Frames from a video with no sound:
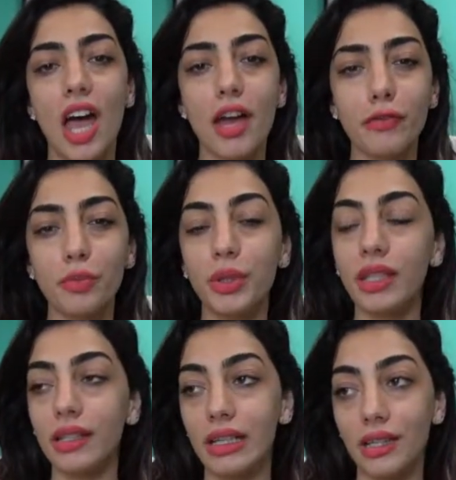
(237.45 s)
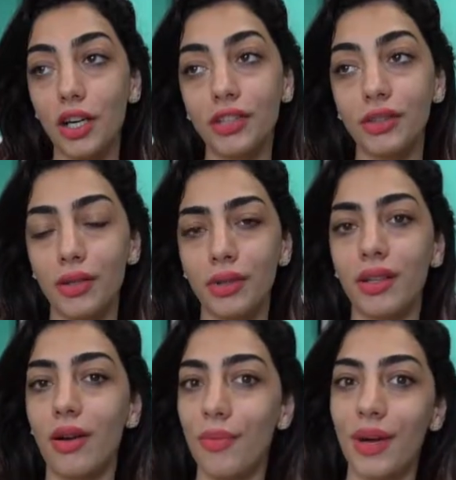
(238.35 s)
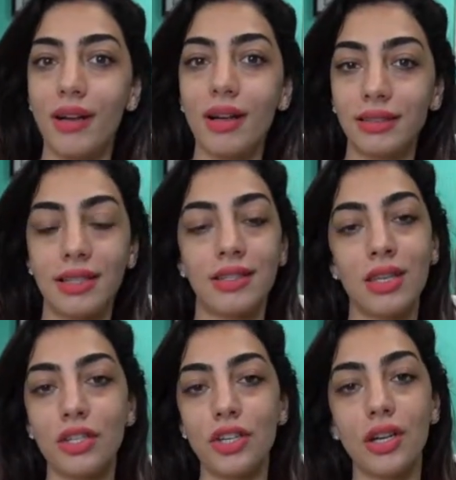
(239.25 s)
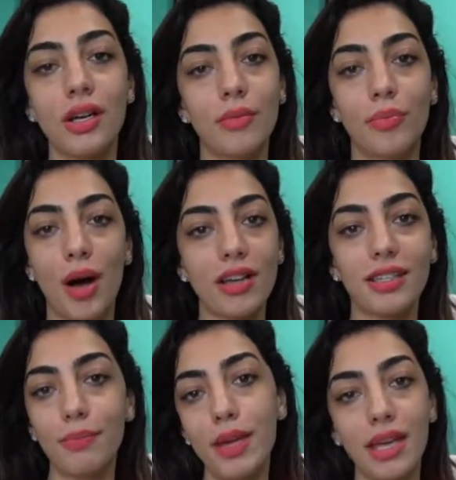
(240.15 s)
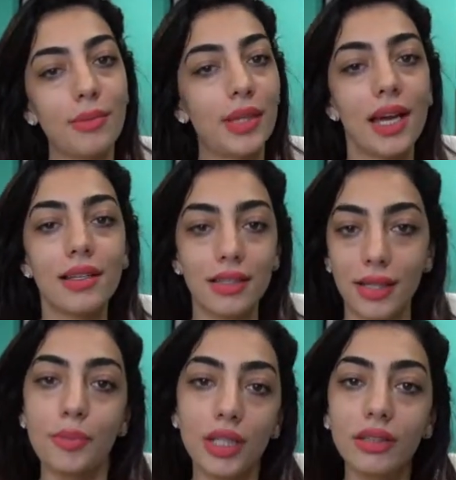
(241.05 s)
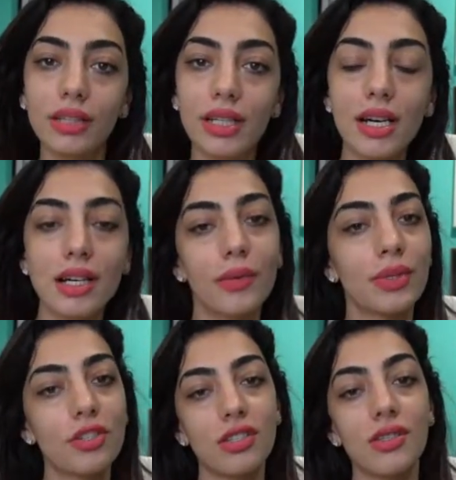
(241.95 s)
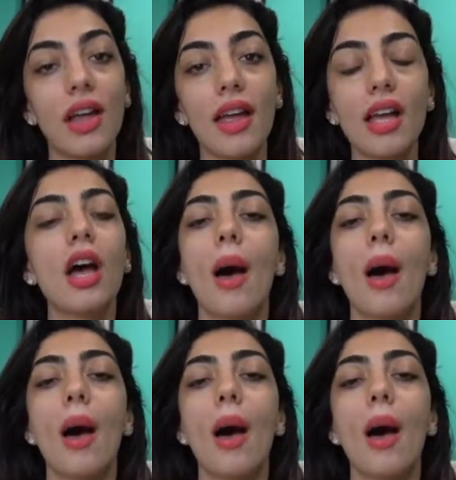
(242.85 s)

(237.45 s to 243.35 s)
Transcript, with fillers: Everybody that I talked to, they were like, oh my god, that's such a boss babe like summer look, which is like